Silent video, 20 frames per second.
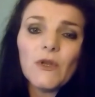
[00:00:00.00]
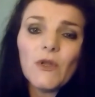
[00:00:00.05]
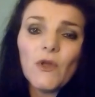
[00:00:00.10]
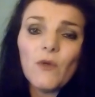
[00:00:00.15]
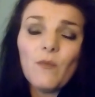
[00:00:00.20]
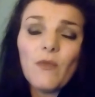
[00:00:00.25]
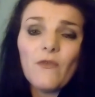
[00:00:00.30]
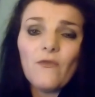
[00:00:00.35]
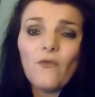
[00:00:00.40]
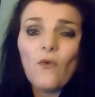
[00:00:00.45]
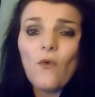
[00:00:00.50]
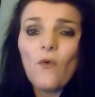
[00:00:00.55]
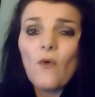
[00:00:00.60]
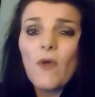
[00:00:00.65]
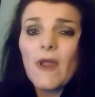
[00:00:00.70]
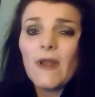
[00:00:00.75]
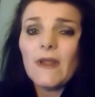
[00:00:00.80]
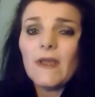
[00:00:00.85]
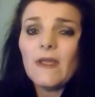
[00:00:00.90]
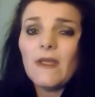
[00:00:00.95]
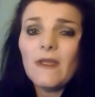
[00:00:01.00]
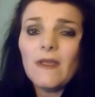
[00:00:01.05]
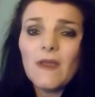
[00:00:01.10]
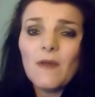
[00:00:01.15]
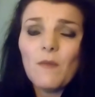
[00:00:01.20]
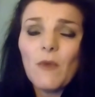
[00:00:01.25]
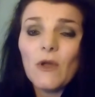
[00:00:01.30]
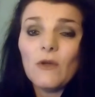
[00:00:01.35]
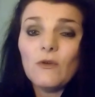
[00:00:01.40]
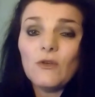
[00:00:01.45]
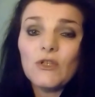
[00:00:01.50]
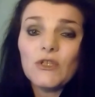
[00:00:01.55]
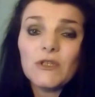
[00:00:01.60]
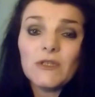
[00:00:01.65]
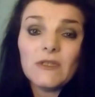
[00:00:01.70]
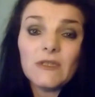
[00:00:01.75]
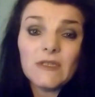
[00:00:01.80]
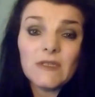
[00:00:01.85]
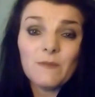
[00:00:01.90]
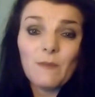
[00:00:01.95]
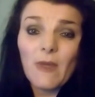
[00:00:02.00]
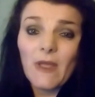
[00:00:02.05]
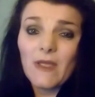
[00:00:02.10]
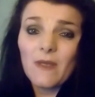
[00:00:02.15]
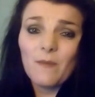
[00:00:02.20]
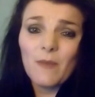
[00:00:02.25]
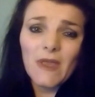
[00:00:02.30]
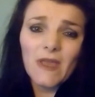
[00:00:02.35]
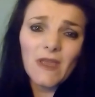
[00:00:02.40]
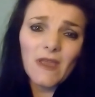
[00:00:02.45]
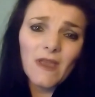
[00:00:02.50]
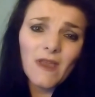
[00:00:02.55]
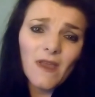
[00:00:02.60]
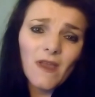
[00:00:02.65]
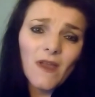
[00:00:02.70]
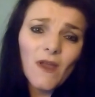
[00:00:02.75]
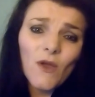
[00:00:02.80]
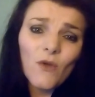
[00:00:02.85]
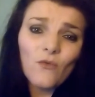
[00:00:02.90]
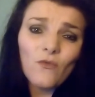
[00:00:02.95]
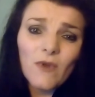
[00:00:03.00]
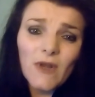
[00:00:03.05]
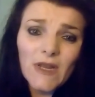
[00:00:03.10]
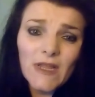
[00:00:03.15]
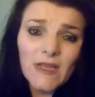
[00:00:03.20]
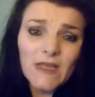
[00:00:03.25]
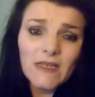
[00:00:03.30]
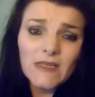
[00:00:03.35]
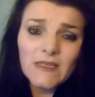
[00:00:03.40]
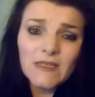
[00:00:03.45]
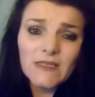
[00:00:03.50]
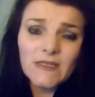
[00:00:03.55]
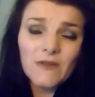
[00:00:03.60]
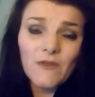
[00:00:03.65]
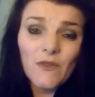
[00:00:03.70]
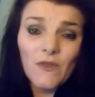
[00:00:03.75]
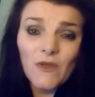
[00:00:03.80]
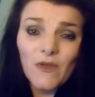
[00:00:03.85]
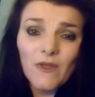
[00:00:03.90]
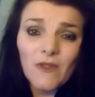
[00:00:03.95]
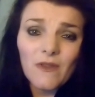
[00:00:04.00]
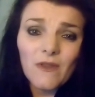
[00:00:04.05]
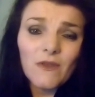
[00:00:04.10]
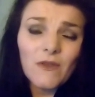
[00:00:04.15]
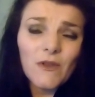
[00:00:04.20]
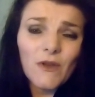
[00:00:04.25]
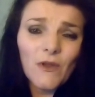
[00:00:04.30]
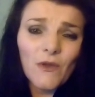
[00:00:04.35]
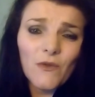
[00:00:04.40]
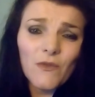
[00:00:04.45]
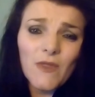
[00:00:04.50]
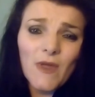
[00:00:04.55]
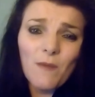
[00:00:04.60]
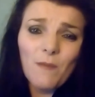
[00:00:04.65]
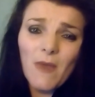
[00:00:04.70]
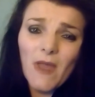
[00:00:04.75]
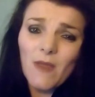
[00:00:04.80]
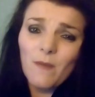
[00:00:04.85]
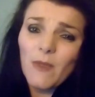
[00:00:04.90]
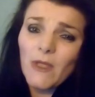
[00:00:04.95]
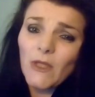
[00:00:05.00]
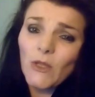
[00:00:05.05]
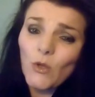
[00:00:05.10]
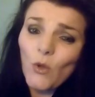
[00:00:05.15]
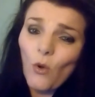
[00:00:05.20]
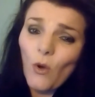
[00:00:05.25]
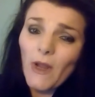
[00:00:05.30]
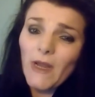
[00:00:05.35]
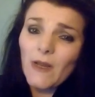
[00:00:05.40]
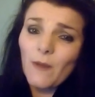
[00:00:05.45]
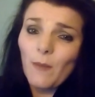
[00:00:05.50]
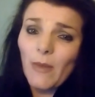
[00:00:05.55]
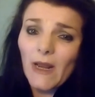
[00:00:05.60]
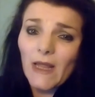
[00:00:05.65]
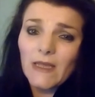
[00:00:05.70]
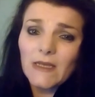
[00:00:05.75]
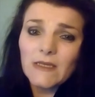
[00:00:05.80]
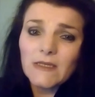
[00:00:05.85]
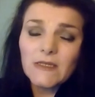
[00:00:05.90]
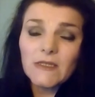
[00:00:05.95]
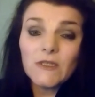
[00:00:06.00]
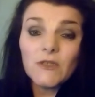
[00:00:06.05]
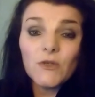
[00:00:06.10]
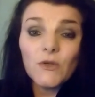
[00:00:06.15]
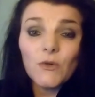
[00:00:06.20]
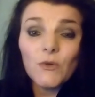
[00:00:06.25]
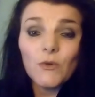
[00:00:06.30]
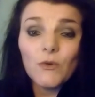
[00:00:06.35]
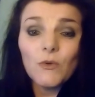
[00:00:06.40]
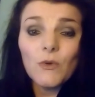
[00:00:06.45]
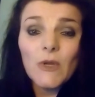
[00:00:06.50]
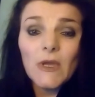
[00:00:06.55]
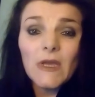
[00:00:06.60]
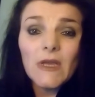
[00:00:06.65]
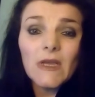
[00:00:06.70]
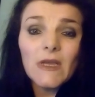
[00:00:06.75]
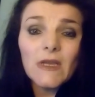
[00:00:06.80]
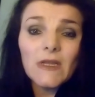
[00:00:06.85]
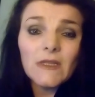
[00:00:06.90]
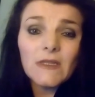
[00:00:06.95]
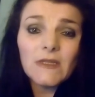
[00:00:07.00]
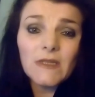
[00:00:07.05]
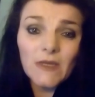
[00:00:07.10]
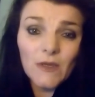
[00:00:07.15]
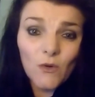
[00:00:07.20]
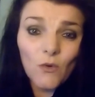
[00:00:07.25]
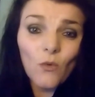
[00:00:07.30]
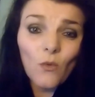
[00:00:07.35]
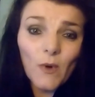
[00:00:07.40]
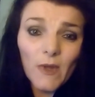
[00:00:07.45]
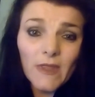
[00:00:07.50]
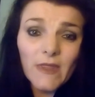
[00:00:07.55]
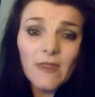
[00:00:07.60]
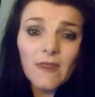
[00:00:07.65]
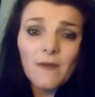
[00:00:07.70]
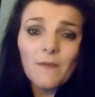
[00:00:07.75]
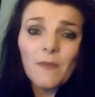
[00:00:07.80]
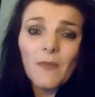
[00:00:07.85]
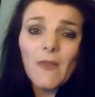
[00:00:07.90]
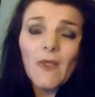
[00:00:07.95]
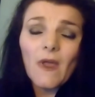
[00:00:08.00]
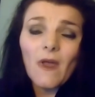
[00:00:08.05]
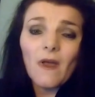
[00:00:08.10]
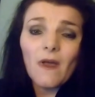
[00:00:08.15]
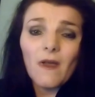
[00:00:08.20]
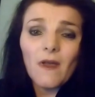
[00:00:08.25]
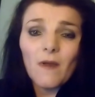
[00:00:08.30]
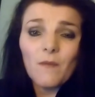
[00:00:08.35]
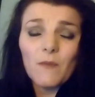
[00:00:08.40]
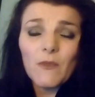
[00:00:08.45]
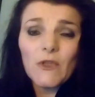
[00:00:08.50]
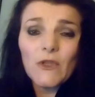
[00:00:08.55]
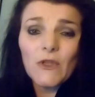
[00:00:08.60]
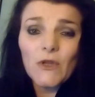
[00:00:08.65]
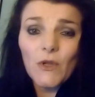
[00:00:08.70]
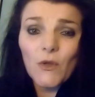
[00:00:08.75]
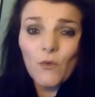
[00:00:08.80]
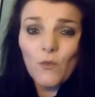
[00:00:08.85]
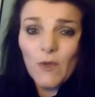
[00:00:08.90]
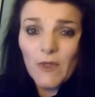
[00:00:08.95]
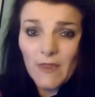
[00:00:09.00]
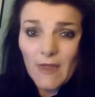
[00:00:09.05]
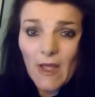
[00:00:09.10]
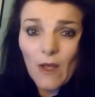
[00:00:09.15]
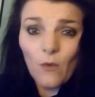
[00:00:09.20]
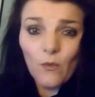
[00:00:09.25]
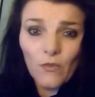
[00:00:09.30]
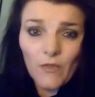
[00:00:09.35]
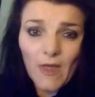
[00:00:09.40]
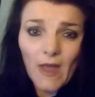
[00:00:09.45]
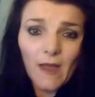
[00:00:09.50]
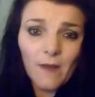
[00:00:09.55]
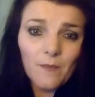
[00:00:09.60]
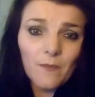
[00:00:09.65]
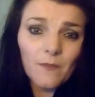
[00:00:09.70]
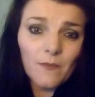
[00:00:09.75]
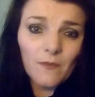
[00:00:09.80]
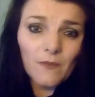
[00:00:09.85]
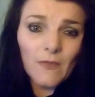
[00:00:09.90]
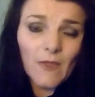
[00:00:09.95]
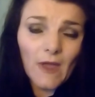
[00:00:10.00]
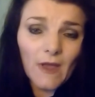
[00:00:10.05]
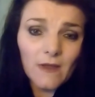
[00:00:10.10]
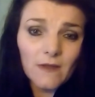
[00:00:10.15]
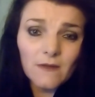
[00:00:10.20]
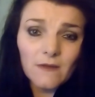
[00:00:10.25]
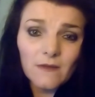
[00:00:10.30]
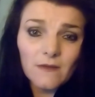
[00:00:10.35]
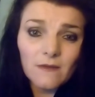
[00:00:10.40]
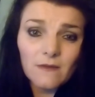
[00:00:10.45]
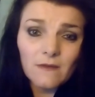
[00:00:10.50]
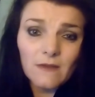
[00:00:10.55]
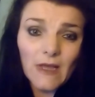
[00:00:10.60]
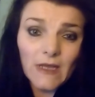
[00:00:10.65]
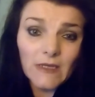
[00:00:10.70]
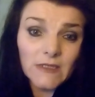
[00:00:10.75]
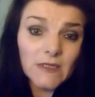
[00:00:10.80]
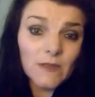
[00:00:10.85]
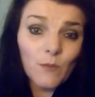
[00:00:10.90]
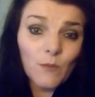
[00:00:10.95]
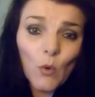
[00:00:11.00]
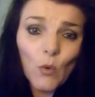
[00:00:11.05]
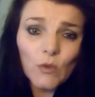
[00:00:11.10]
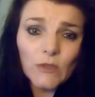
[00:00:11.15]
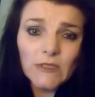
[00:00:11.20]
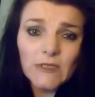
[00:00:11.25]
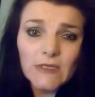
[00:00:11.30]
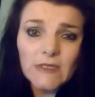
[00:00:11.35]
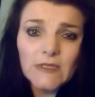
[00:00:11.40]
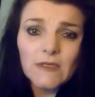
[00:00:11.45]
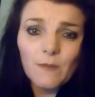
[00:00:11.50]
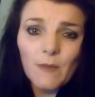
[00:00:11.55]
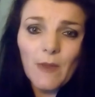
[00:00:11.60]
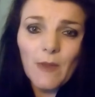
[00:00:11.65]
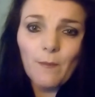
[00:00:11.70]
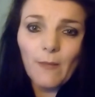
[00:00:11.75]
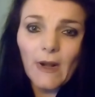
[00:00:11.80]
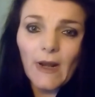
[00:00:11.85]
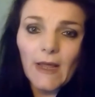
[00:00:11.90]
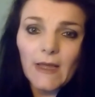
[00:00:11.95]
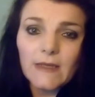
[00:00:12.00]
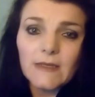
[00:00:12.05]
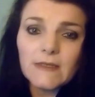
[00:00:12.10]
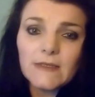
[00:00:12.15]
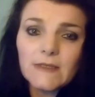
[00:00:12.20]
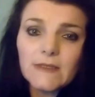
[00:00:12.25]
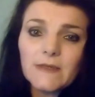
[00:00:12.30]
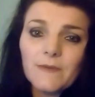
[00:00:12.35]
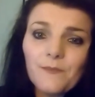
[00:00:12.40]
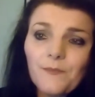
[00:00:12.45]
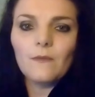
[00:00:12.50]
before any emotions may be released that, they're maybe not in a place to deal with, without that support system in place.